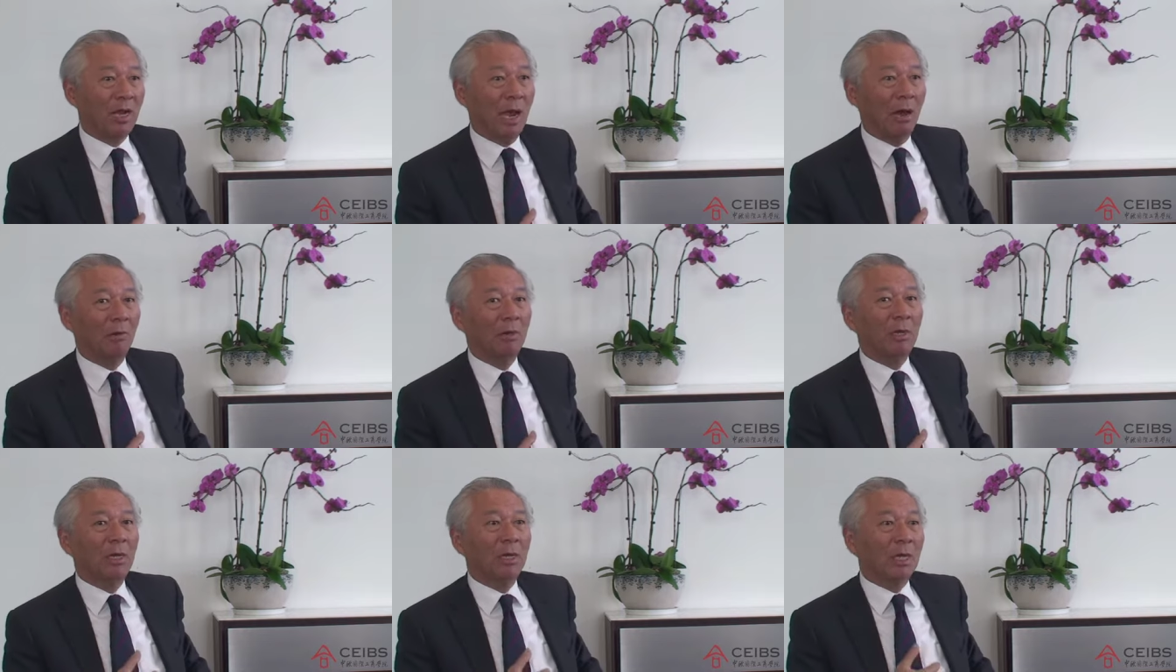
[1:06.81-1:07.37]

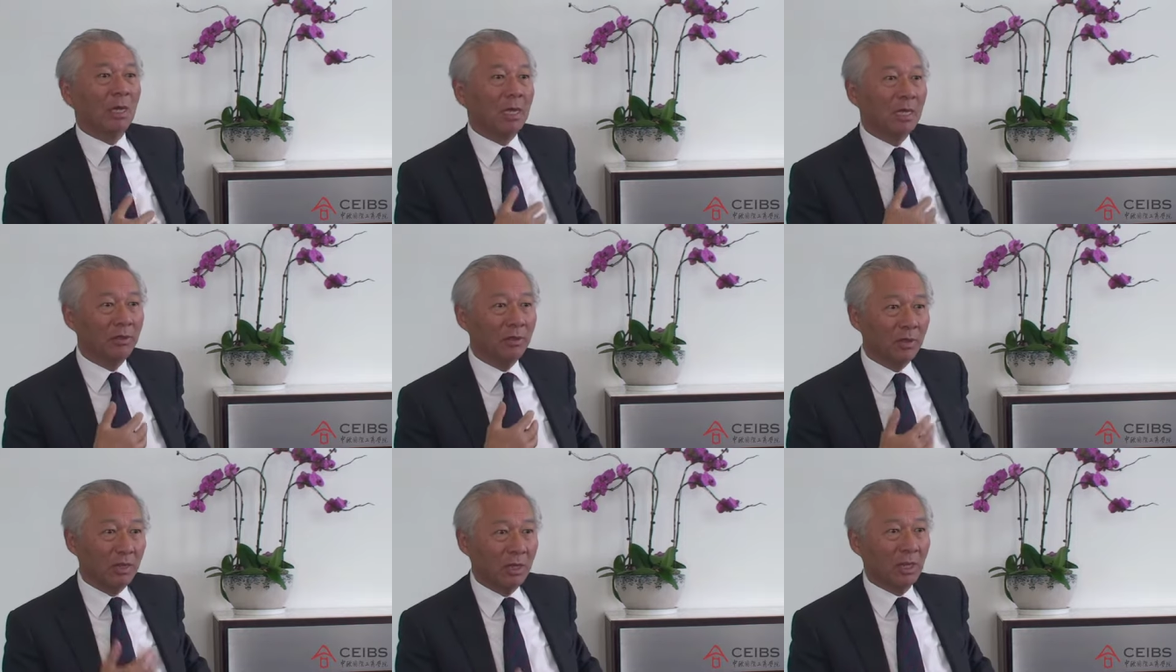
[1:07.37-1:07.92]
Now,
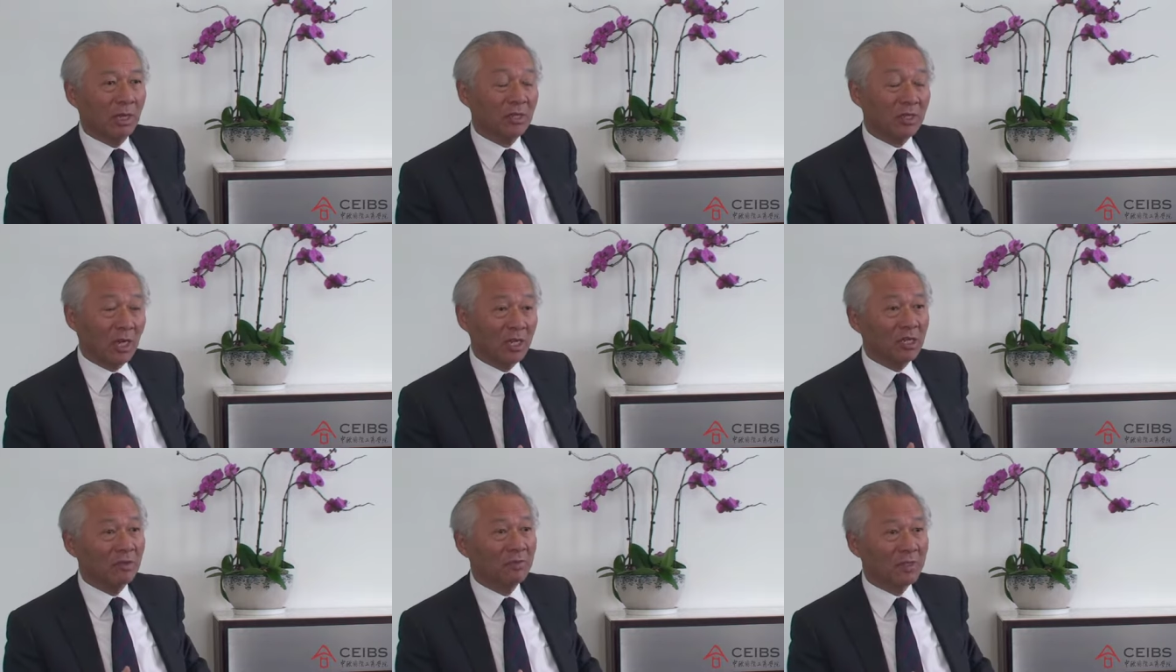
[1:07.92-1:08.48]
in the
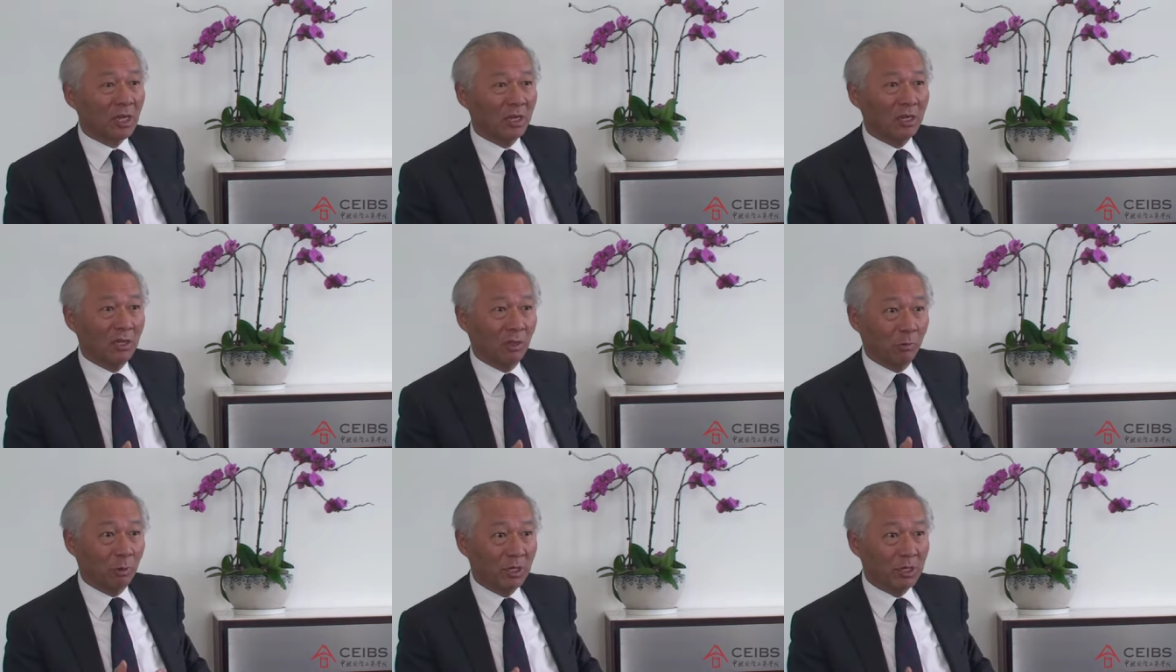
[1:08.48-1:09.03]
extensive study
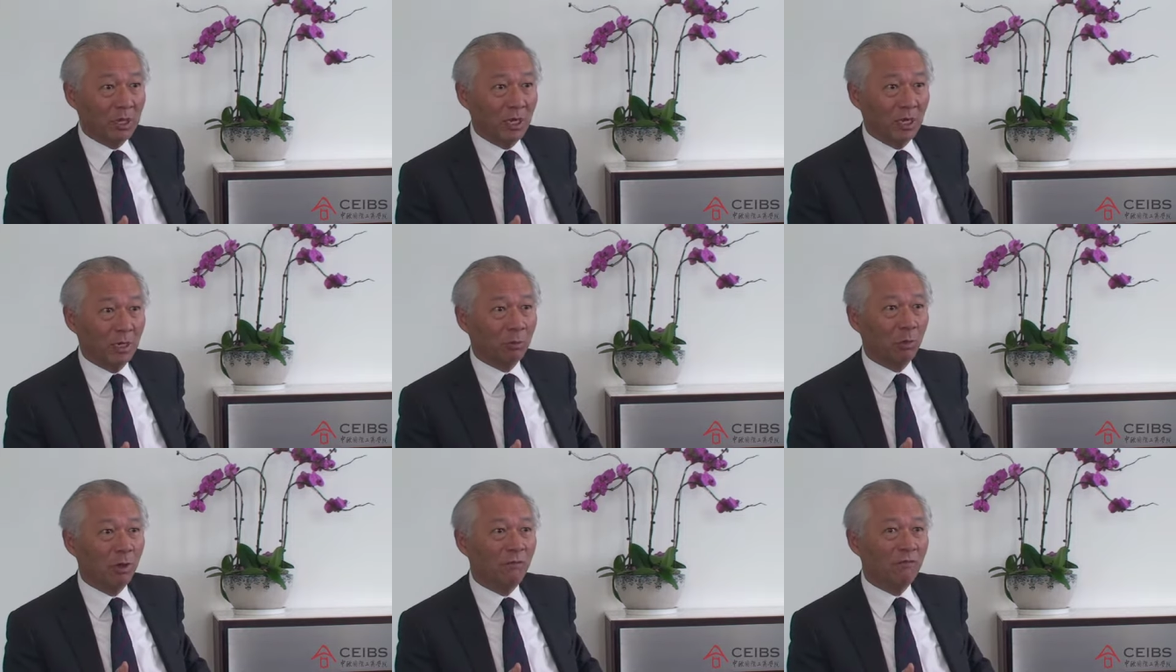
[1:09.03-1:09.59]
that we
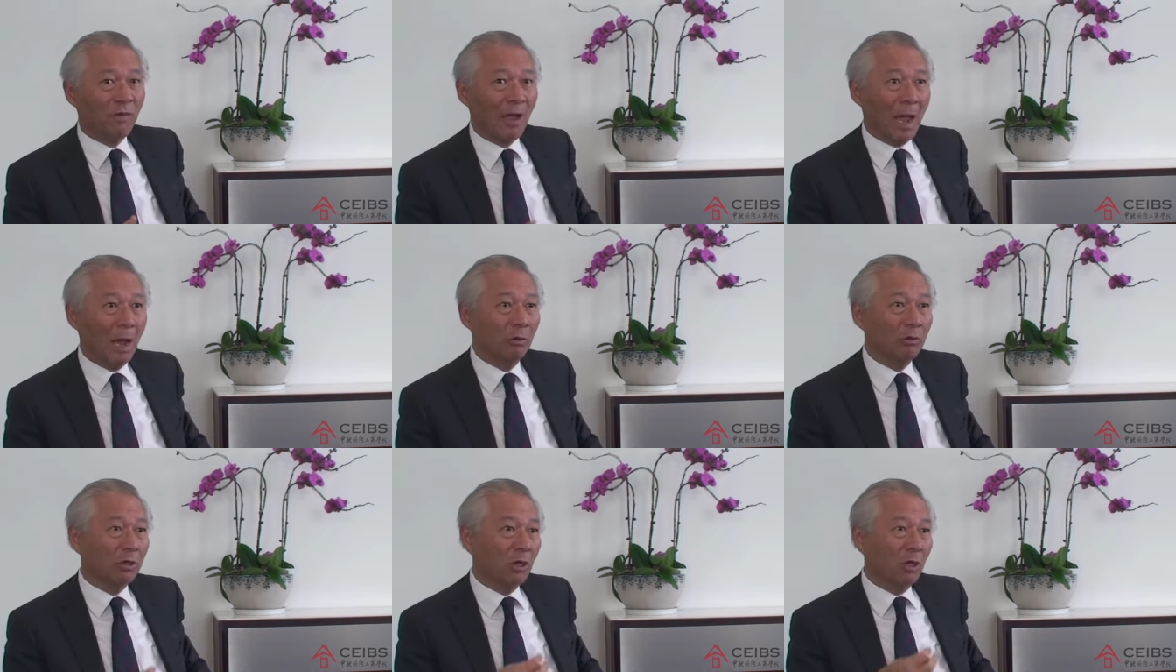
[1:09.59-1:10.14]
did, we
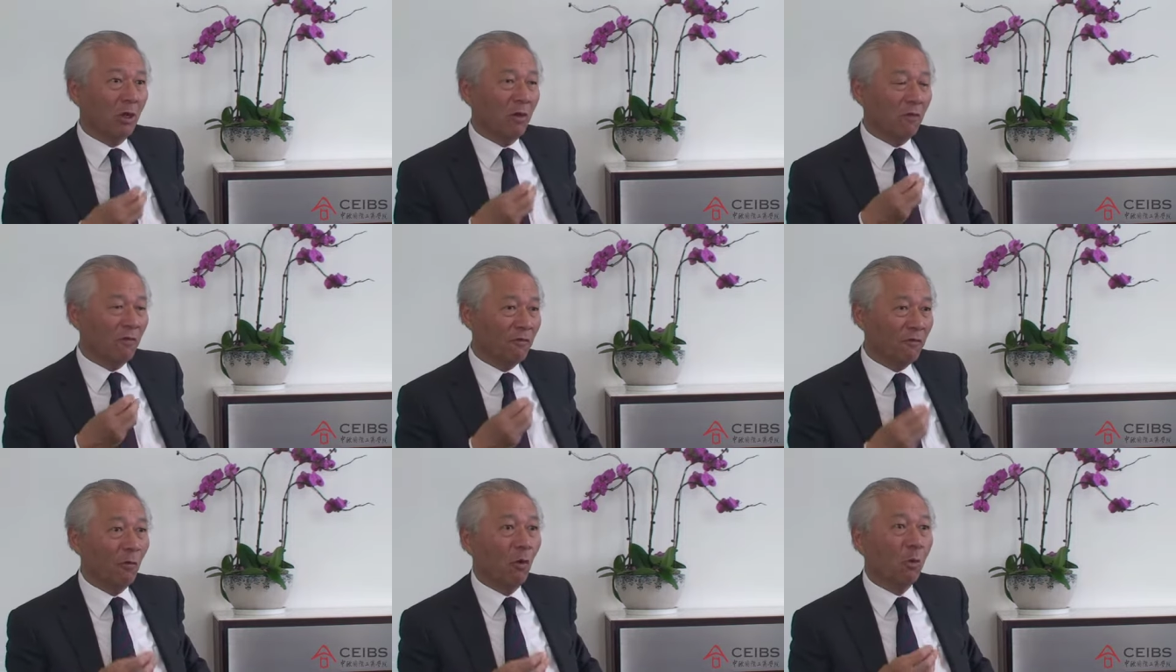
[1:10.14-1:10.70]
found
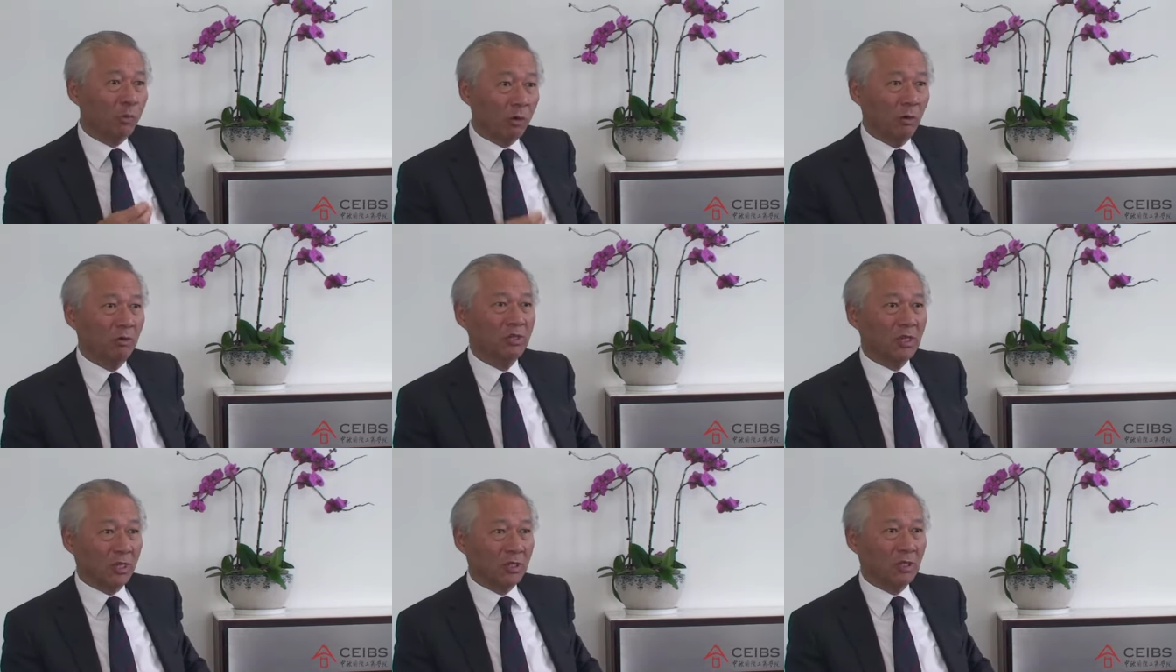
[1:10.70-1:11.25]
4
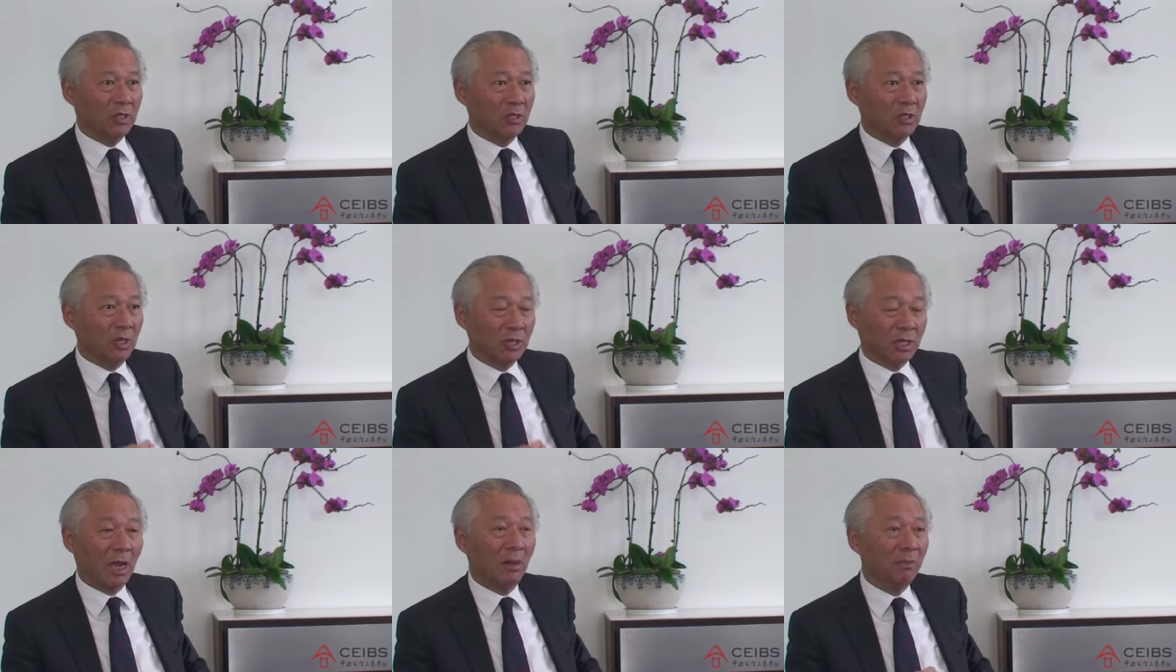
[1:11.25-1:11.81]
processes
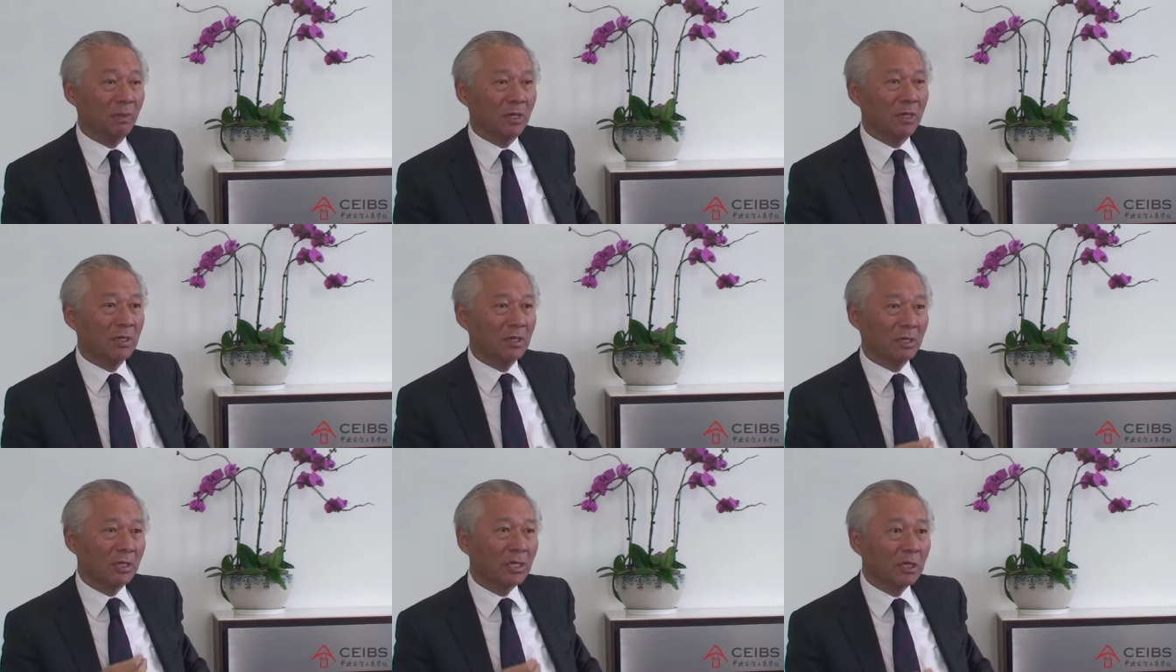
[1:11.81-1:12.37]
that
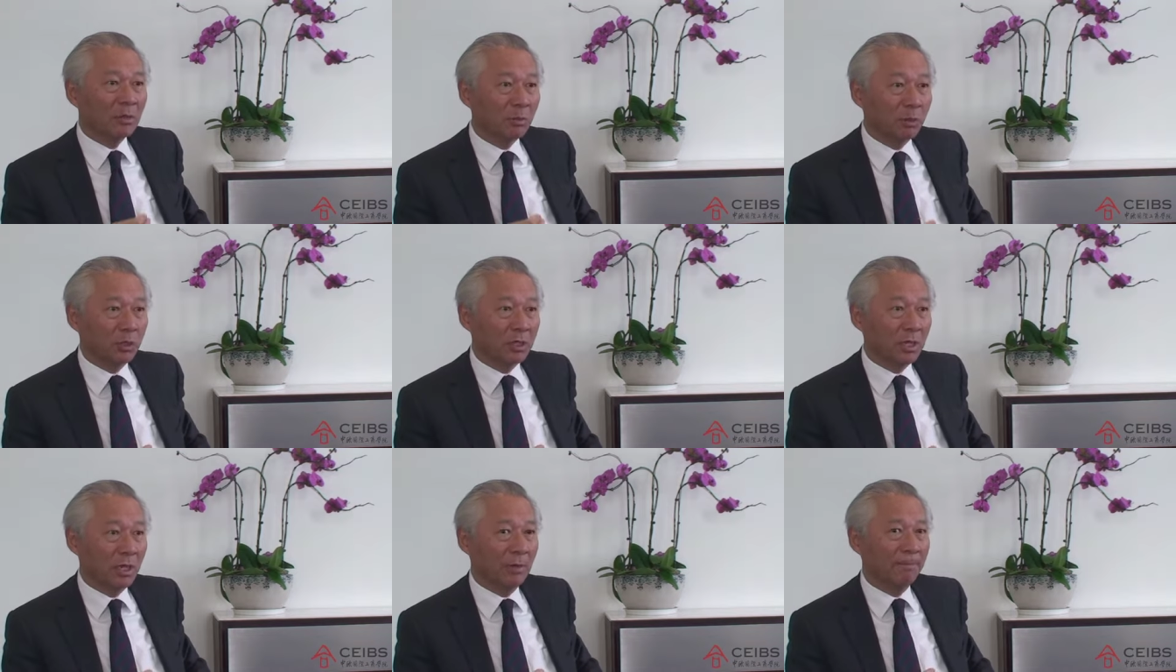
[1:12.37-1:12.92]
companies need to
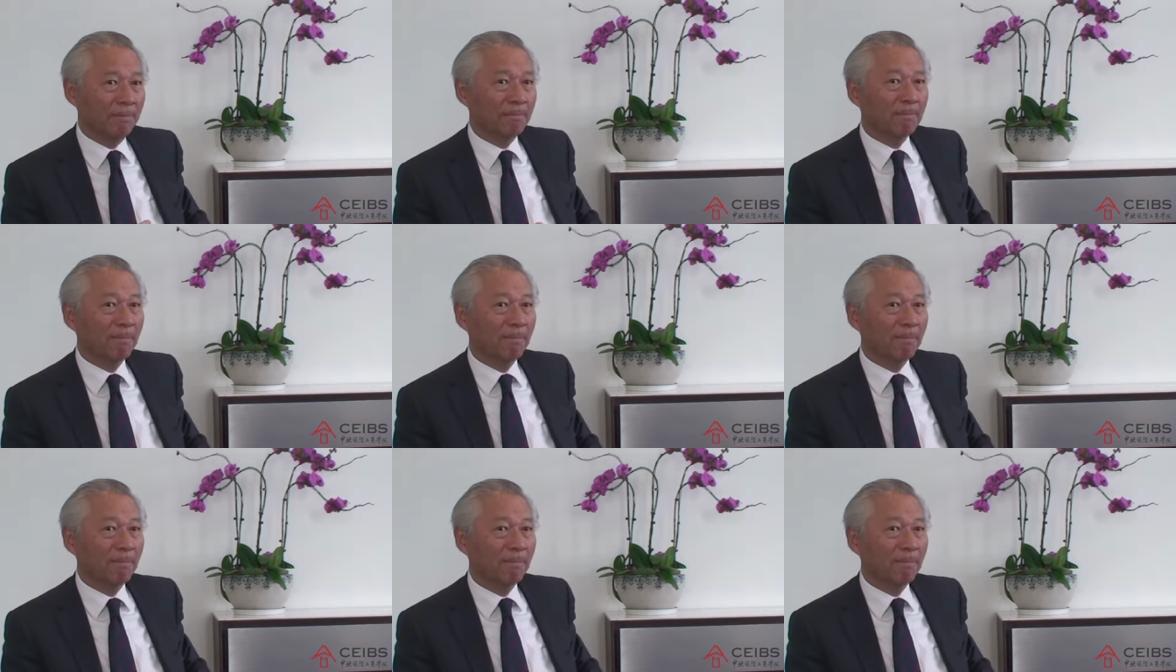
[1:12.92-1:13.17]
put in.